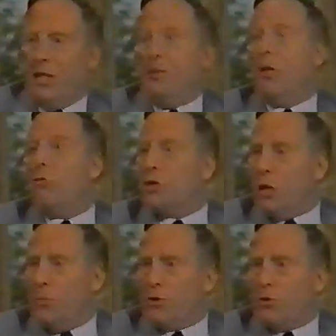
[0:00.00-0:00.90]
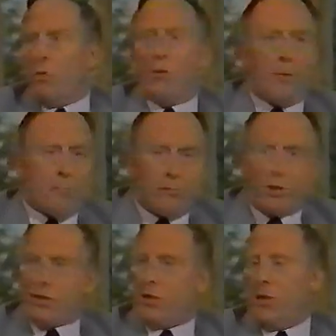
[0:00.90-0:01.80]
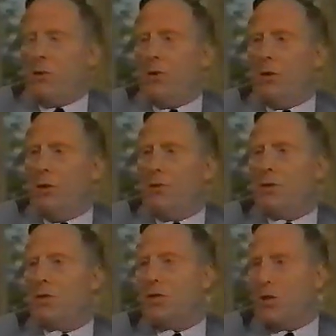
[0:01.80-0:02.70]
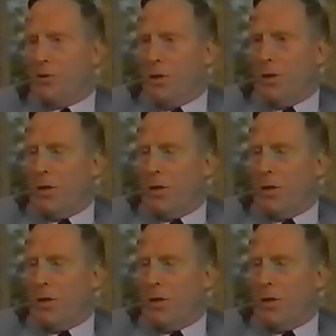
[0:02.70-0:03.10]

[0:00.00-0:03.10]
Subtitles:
In no time, it's all the only precious thing on the earth is a cigarette.